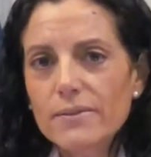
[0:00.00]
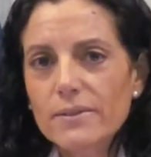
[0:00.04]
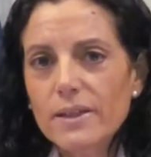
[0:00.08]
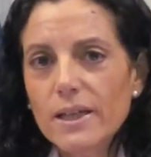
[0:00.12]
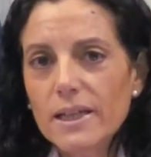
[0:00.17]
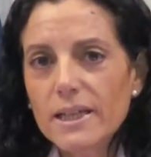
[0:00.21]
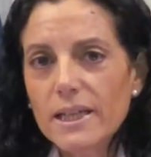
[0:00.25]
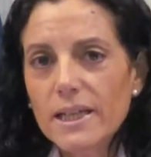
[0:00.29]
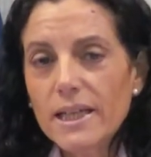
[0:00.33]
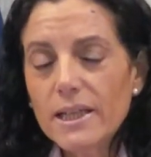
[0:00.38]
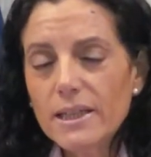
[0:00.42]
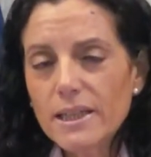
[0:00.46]
Uh,
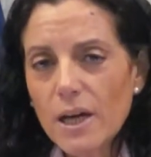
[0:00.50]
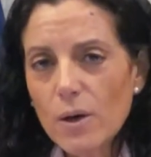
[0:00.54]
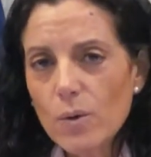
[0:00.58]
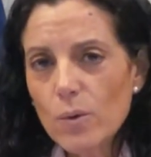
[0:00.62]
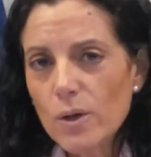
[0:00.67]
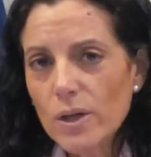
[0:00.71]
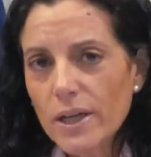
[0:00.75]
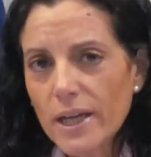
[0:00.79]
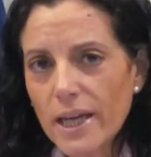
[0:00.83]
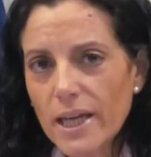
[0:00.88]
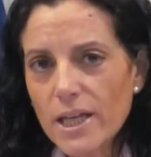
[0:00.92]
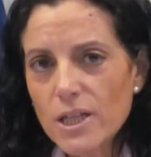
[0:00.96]
in
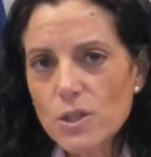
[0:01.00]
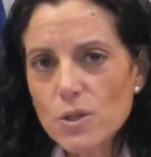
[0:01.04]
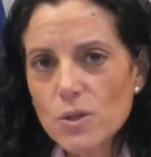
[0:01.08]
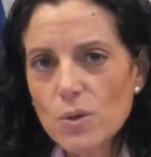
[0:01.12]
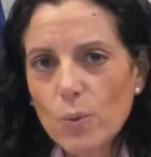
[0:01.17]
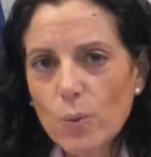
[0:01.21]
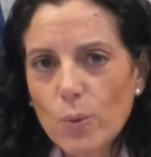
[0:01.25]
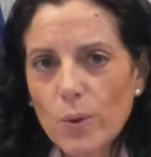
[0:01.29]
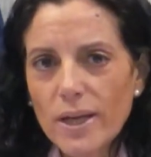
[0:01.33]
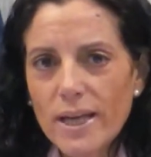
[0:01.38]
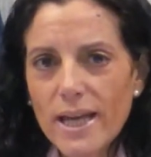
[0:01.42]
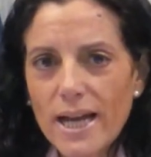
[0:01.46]
our
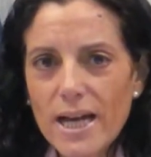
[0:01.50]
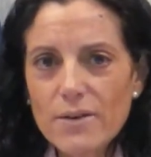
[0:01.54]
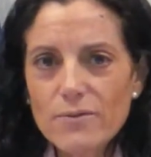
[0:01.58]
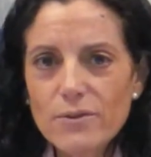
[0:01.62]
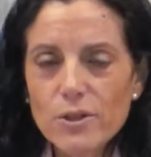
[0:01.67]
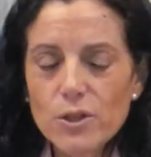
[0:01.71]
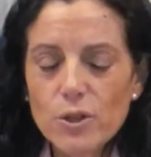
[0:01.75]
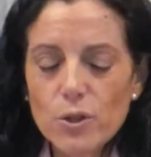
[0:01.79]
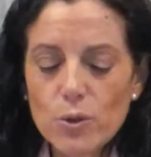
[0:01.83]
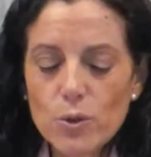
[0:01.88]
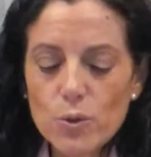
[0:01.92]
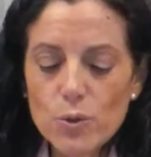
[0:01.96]
case, we
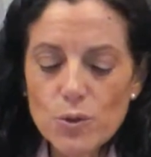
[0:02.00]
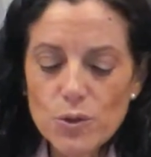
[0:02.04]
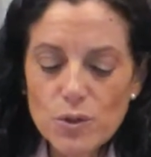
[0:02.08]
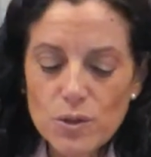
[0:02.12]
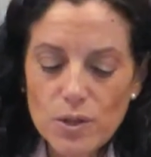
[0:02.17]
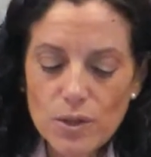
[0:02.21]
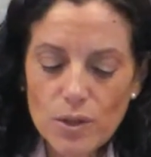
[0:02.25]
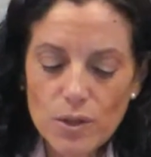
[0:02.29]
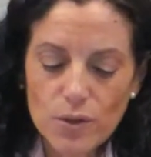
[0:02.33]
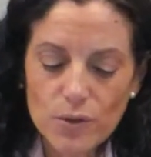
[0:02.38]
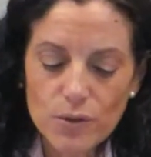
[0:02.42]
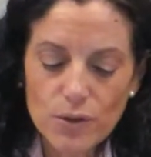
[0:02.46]
haven't
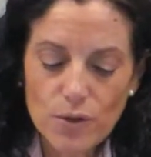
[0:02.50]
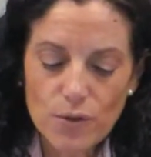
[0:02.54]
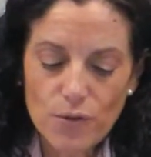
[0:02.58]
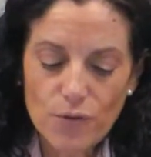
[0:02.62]
used the,